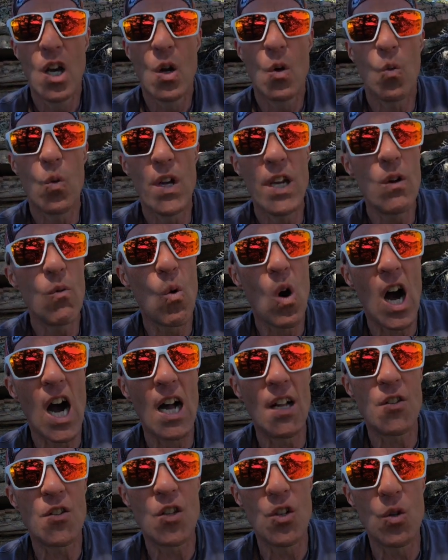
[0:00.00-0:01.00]
we
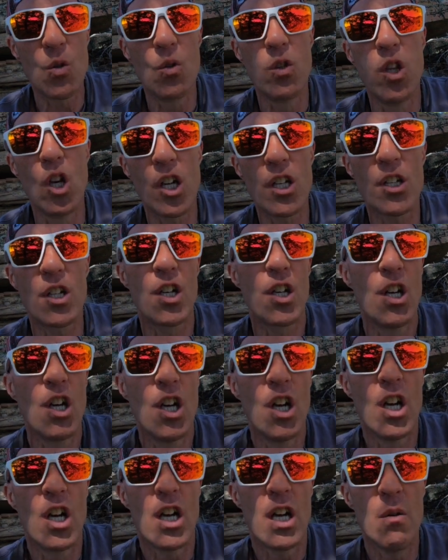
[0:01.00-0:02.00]
want to look
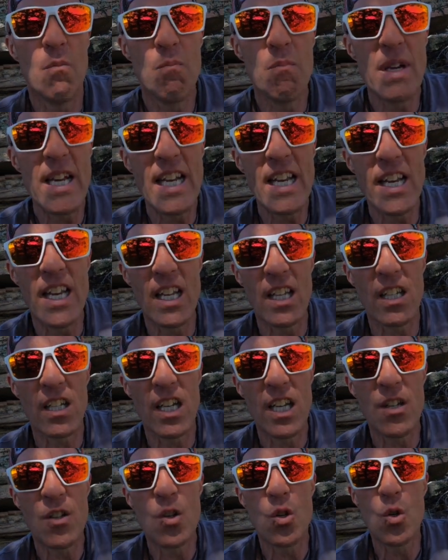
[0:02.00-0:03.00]

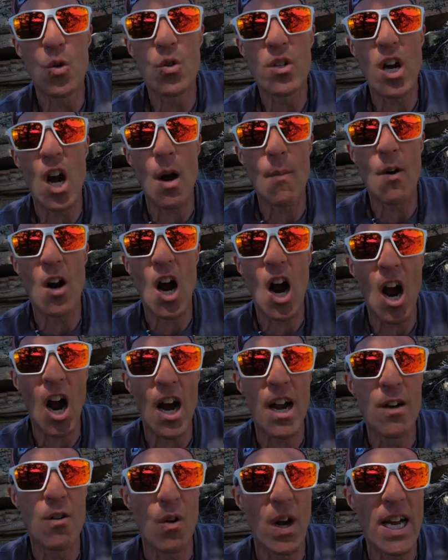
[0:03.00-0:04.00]
immediately to
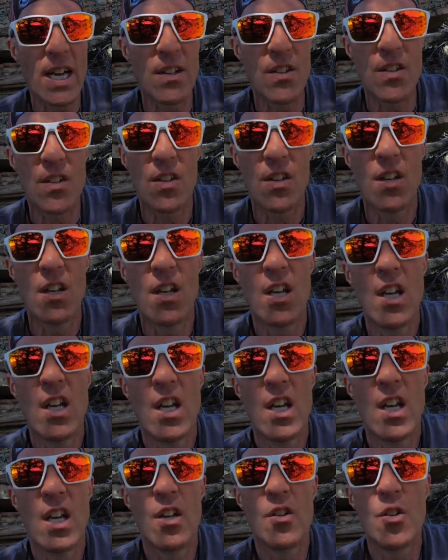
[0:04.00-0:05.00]
carbohydrates
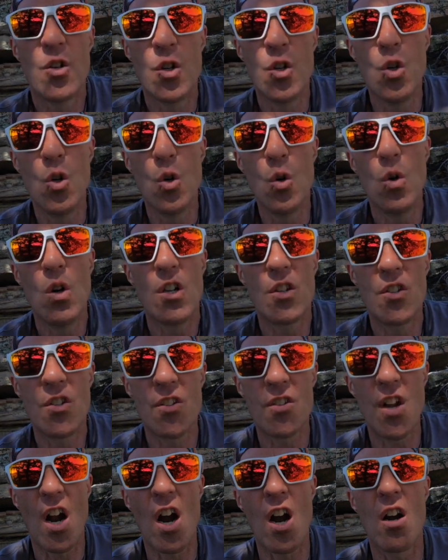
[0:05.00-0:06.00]
to
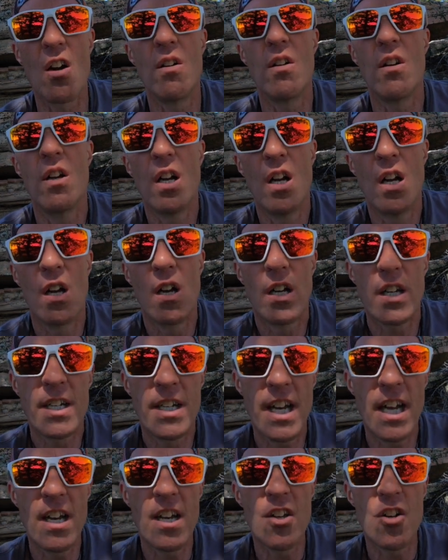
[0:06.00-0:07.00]
start
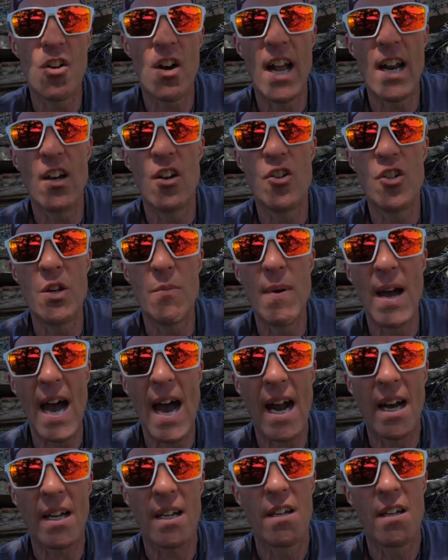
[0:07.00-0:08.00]
getting your energy
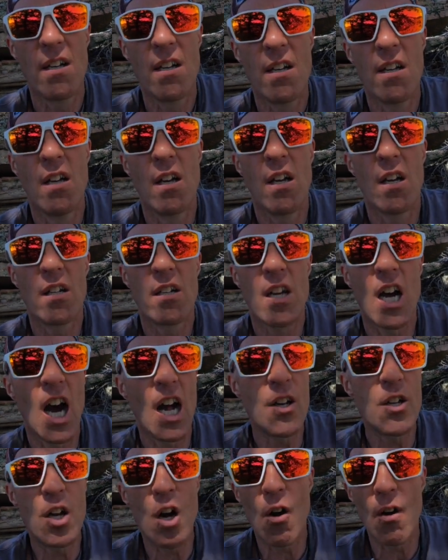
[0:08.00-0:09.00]
back.
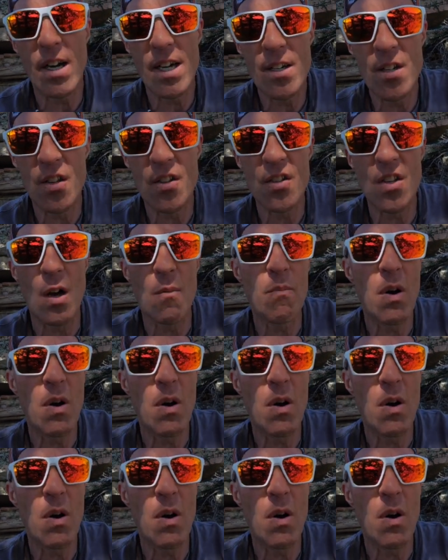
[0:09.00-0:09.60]
Contrary to some